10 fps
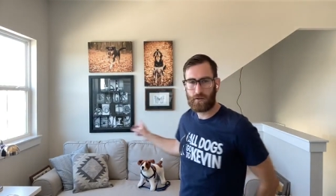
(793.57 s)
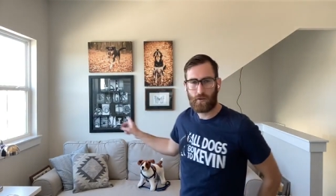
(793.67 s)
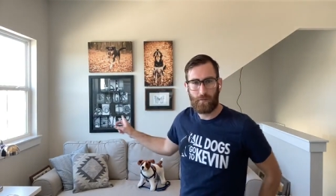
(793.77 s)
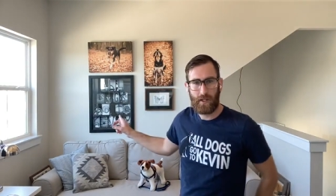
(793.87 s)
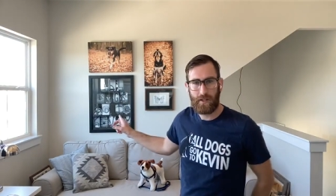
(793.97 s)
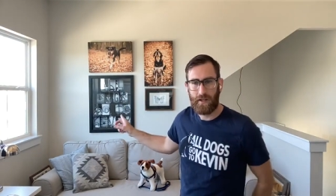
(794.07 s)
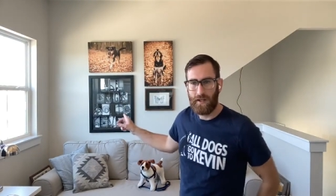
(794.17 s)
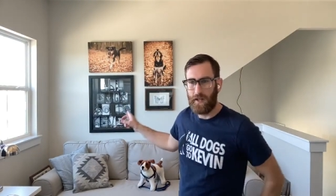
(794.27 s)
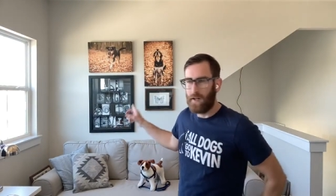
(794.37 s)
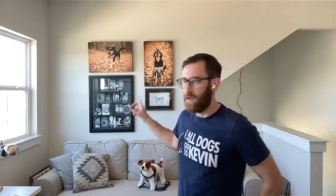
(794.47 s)
next door to me
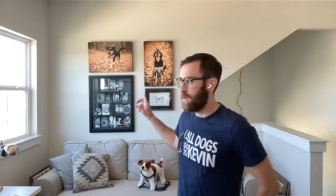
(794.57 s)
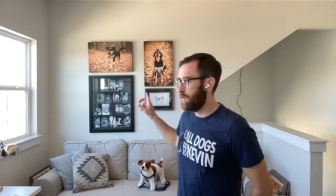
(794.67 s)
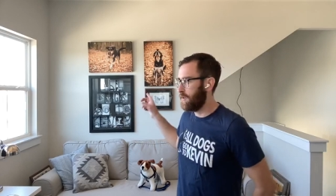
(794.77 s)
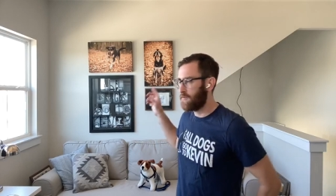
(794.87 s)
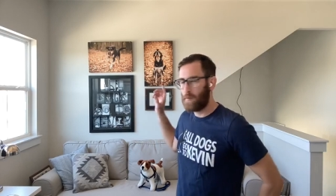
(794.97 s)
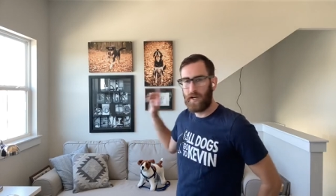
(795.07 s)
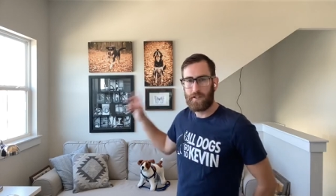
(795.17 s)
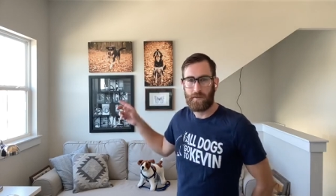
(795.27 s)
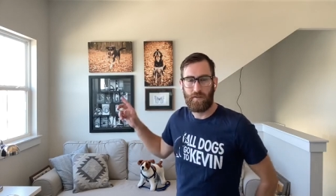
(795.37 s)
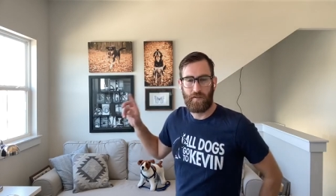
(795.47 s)
who
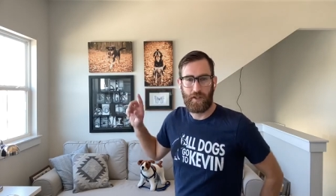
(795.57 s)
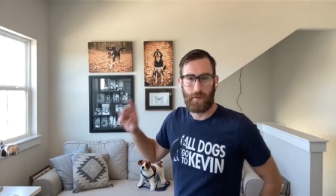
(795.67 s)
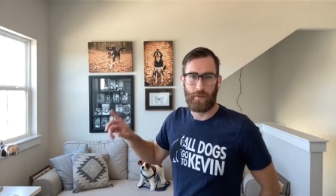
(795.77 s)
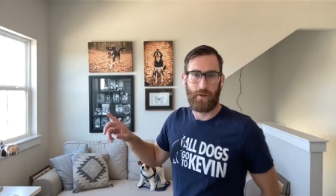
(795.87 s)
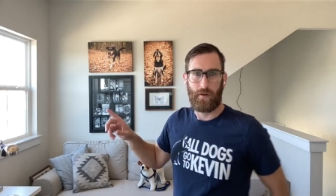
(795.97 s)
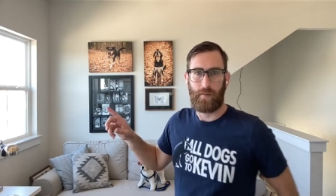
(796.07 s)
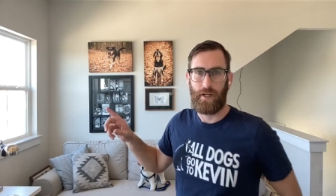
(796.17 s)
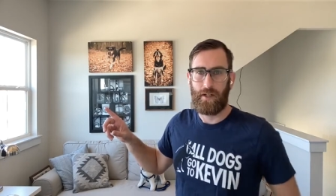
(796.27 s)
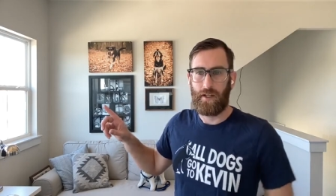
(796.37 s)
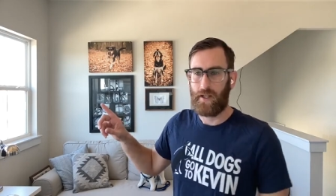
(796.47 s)
reminds me of Theo a
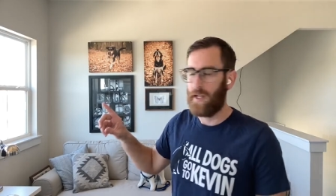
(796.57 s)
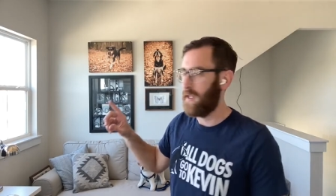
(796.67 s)
little bit,